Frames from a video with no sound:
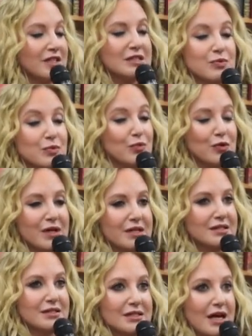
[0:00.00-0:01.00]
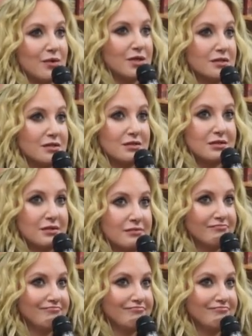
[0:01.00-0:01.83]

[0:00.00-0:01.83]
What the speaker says: that's been brewing since I was